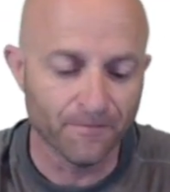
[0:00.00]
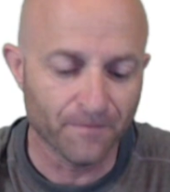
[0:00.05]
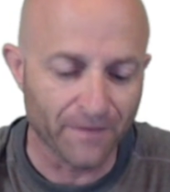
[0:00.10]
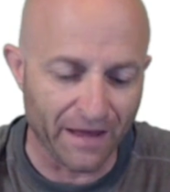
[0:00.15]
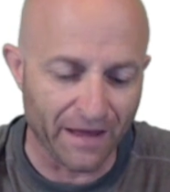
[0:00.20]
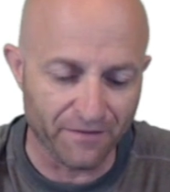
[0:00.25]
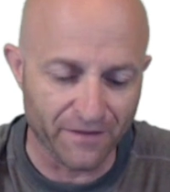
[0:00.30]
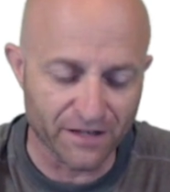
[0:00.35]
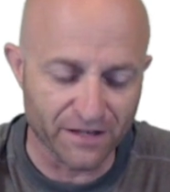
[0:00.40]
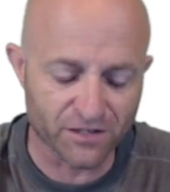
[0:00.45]

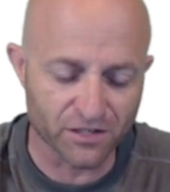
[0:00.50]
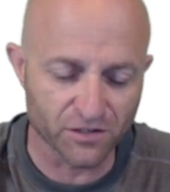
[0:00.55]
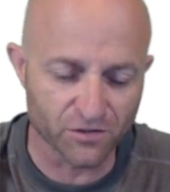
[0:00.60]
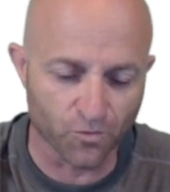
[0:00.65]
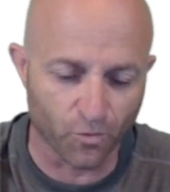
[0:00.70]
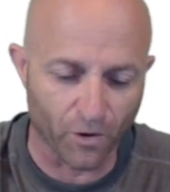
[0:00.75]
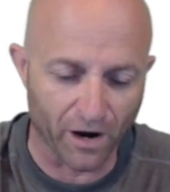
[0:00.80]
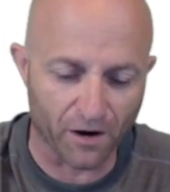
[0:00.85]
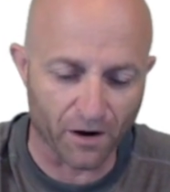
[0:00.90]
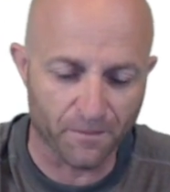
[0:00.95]
and this is
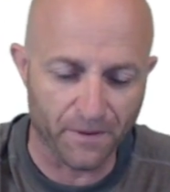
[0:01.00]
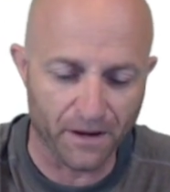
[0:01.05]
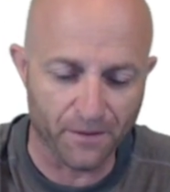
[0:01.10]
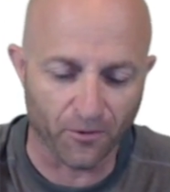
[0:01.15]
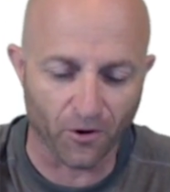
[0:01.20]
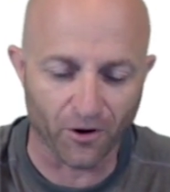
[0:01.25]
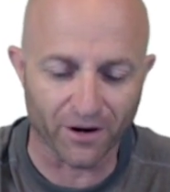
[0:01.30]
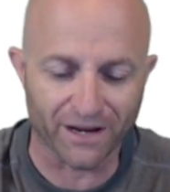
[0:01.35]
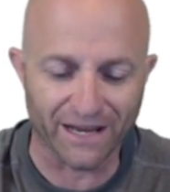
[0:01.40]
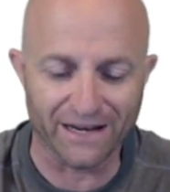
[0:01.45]
where
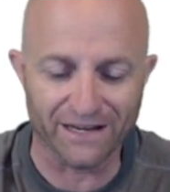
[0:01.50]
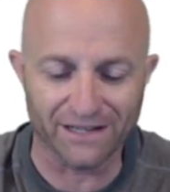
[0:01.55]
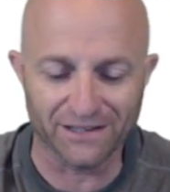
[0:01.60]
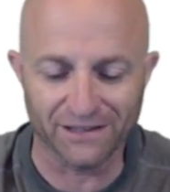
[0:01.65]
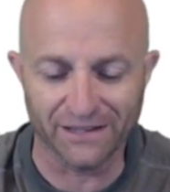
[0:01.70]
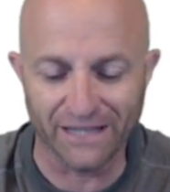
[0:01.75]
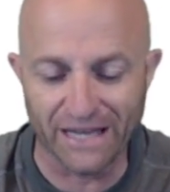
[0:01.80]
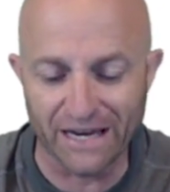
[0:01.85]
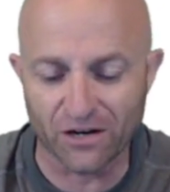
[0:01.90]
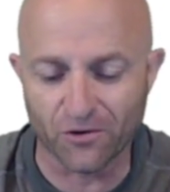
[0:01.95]
people are
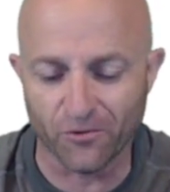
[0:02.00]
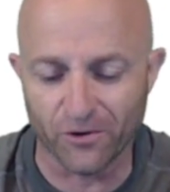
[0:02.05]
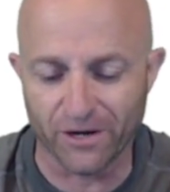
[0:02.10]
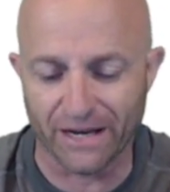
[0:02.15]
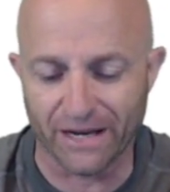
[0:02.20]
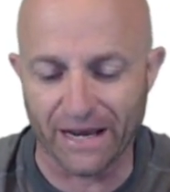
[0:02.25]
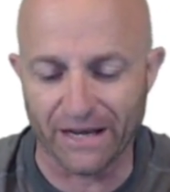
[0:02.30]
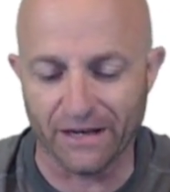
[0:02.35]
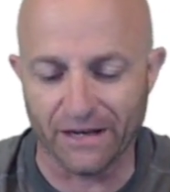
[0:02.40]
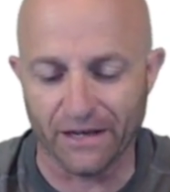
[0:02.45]
getting
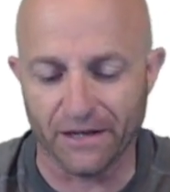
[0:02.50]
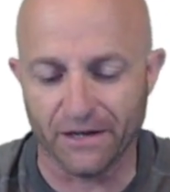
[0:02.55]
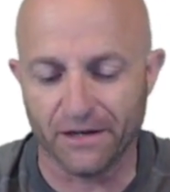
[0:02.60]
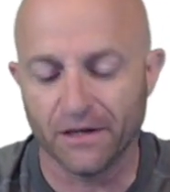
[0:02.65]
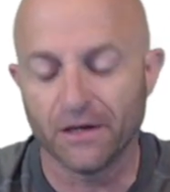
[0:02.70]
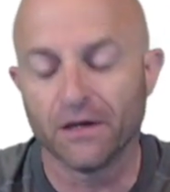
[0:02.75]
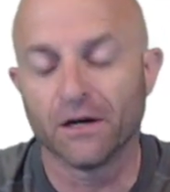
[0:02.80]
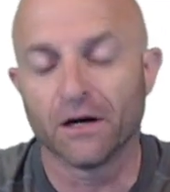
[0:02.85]
liquidated